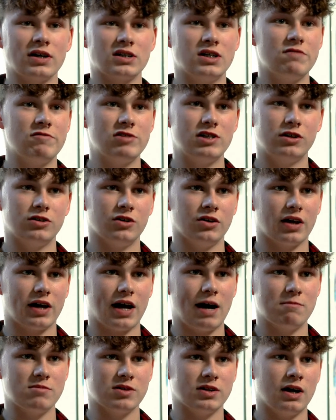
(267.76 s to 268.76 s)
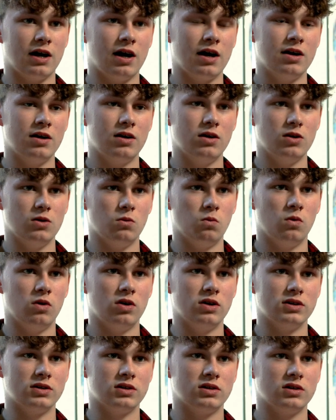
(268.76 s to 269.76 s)
activities on the campsite
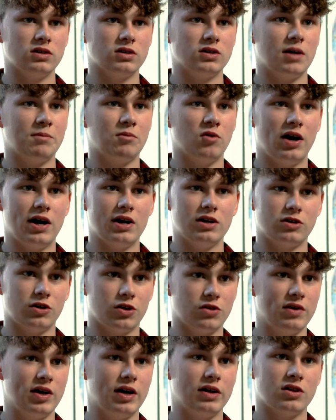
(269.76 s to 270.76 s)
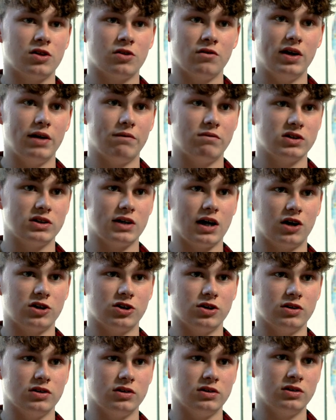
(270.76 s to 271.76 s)
was separated into three different
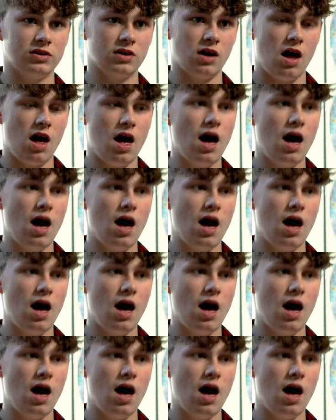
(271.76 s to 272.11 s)
sections,